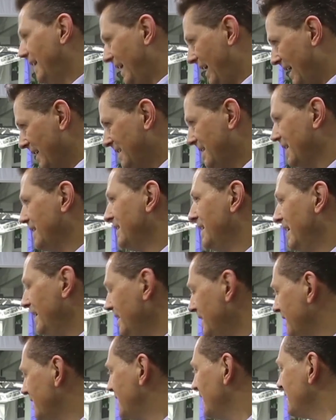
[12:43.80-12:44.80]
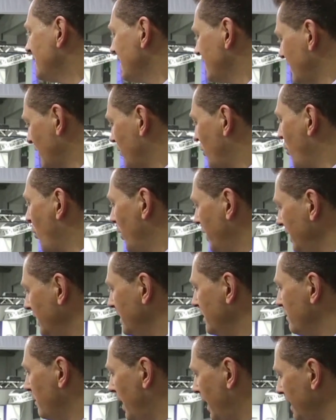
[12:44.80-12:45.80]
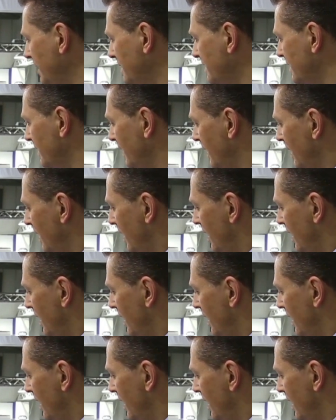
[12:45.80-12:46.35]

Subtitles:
Yes, indeed. This is a cording device.